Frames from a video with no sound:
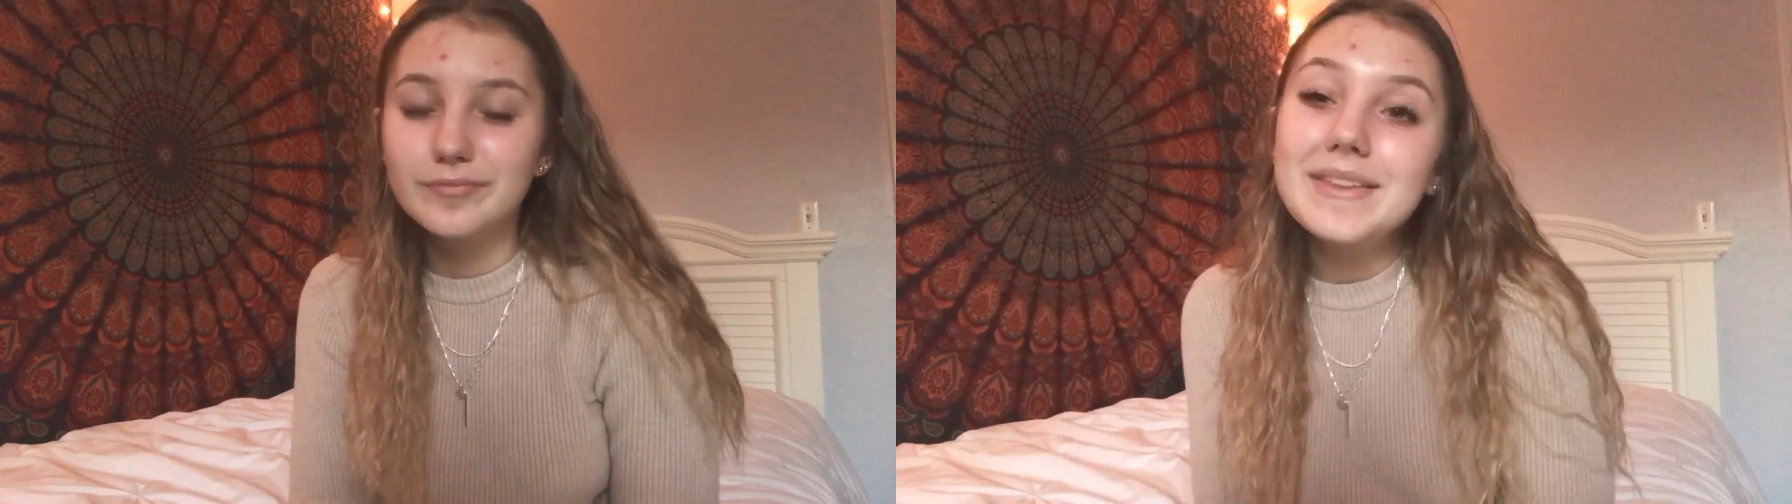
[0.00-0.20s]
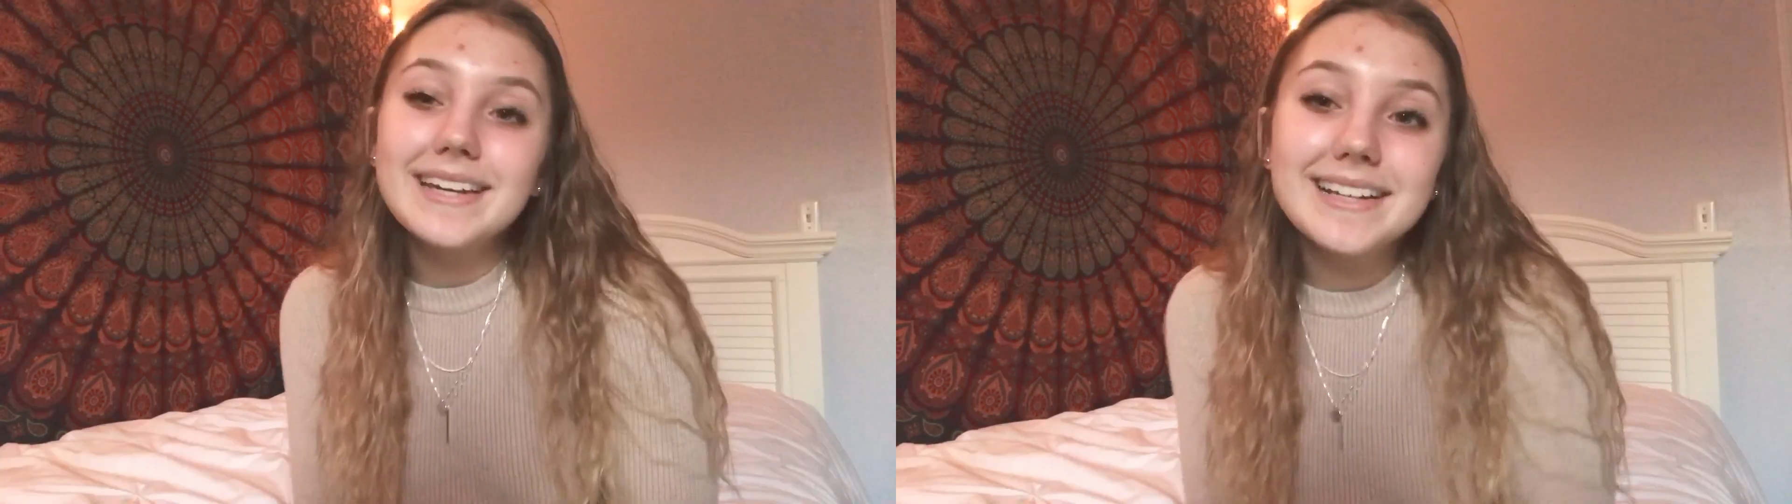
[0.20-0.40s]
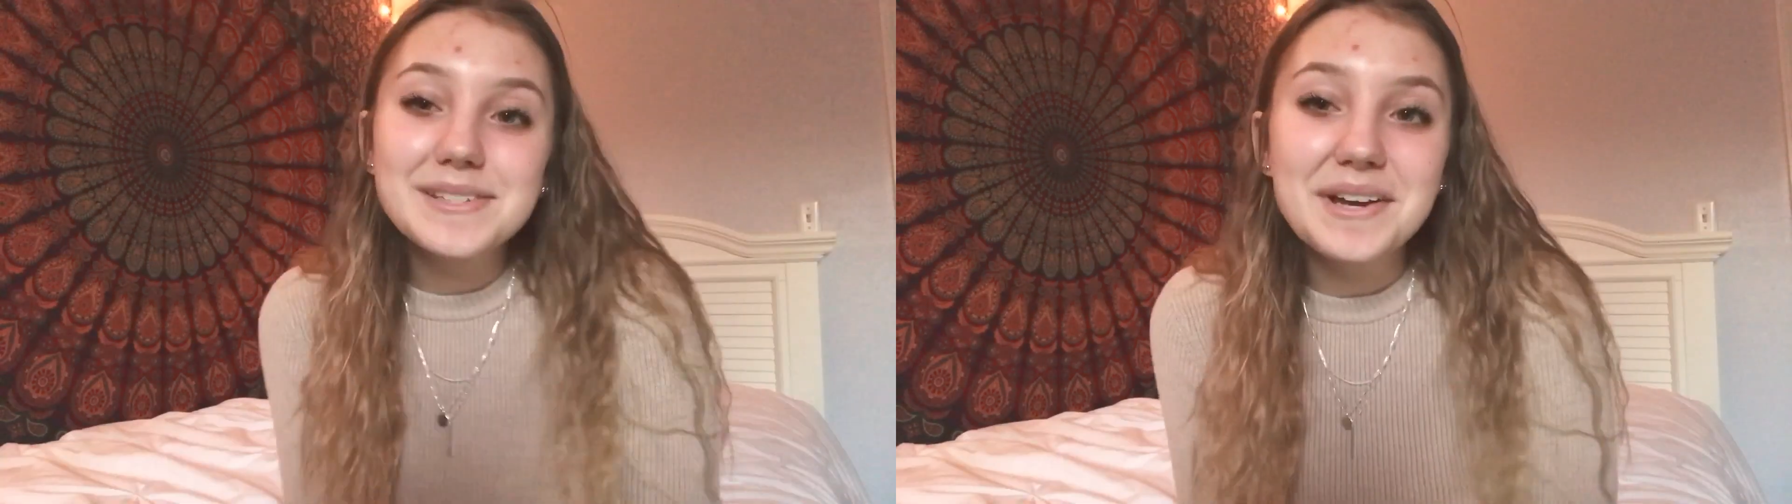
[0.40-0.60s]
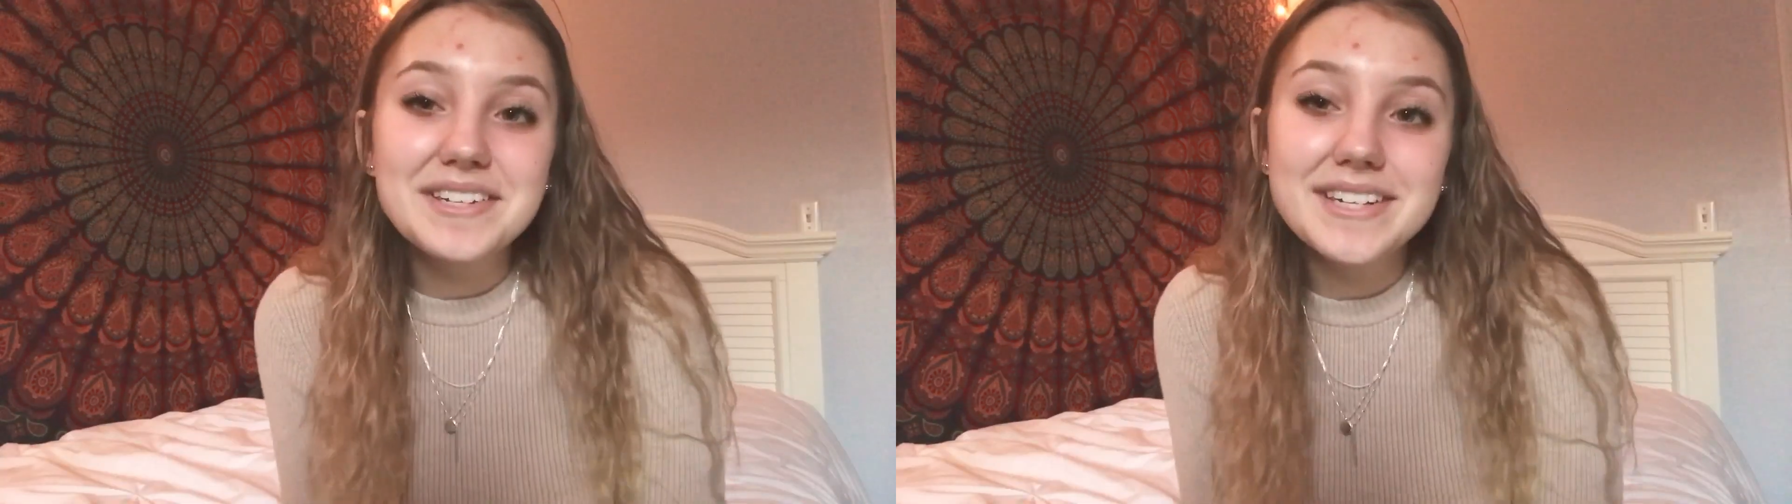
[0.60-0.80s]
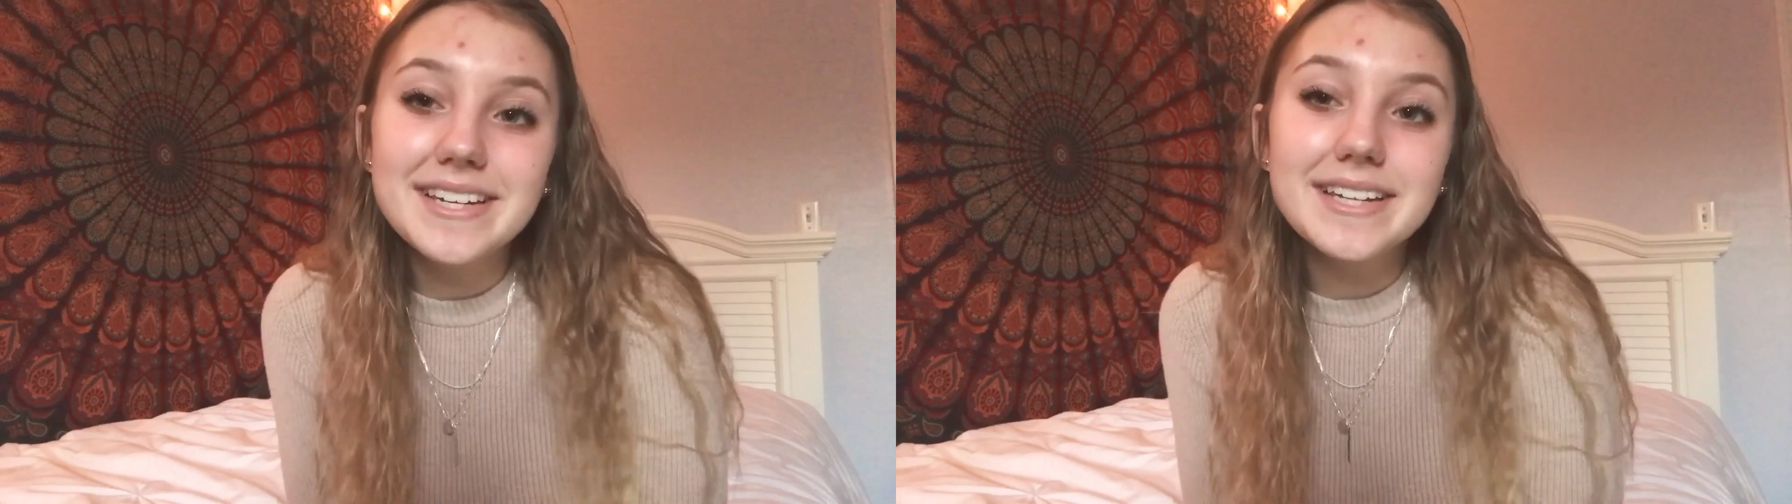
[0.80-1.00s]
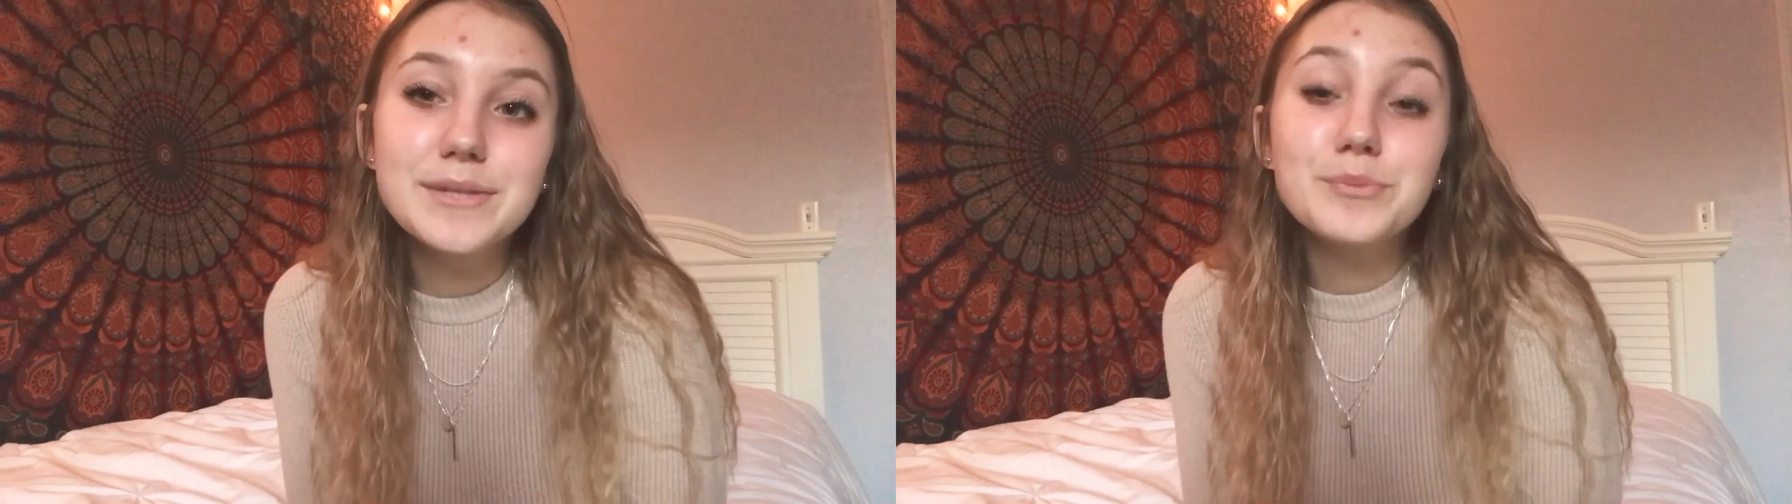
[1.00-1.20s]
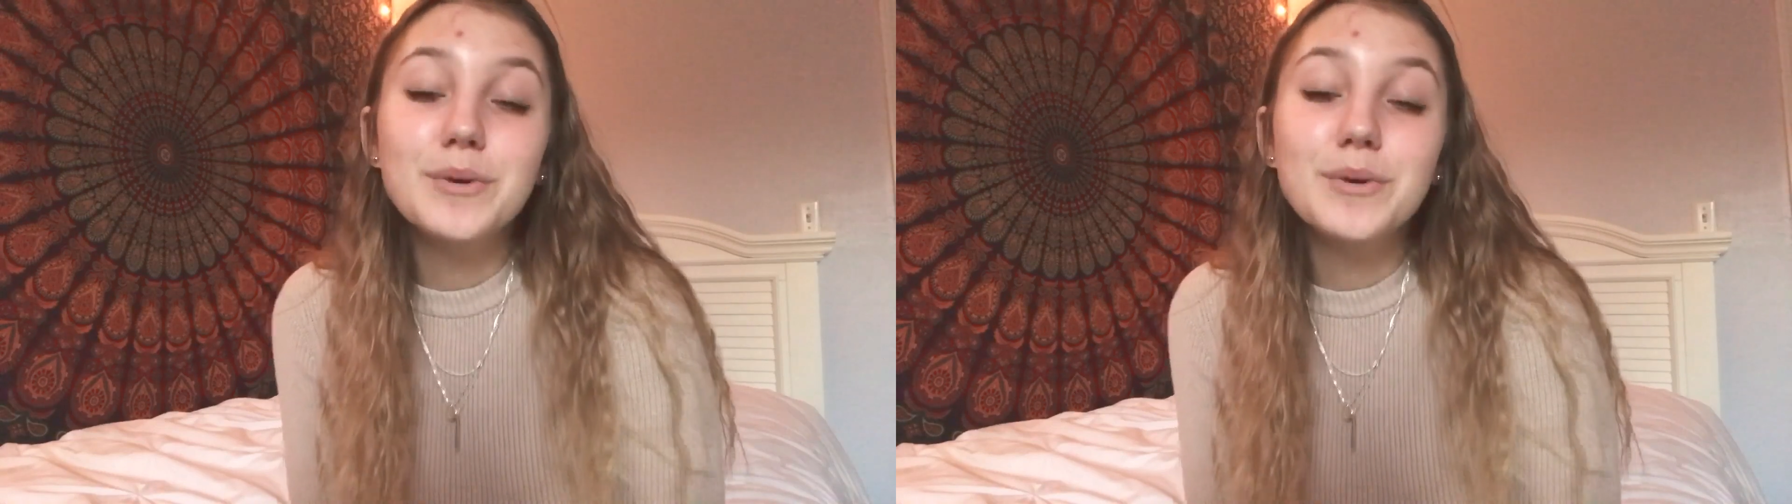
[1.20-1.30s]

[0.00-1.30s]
The next question is,